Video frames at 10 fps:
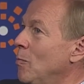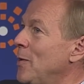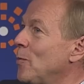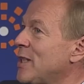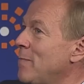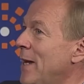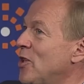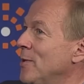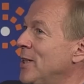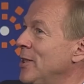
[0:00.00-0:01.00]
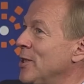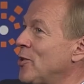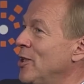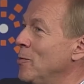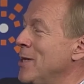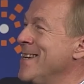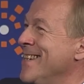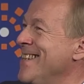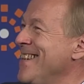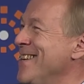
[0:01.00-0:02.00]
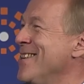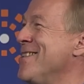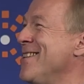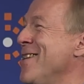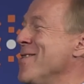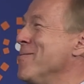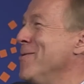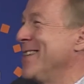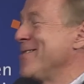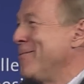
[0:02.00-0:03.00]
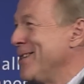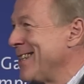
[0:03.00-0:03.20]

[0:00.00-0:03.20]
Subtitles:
the risk management industry was